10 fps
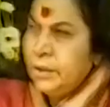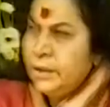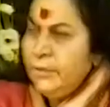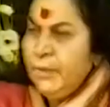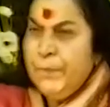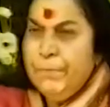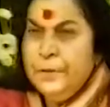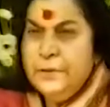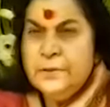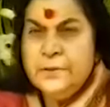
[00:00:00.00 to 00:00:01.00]
The
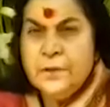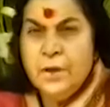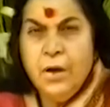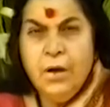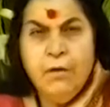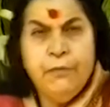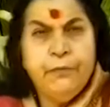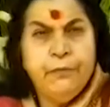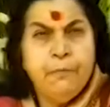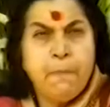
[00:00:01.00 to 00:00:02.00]
weapons of
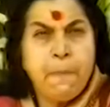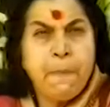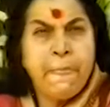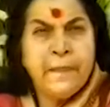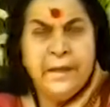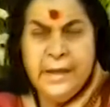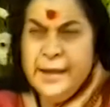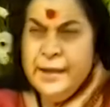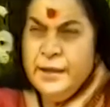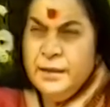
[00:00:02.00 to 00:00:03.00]

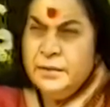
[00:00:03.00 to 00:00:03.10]
killing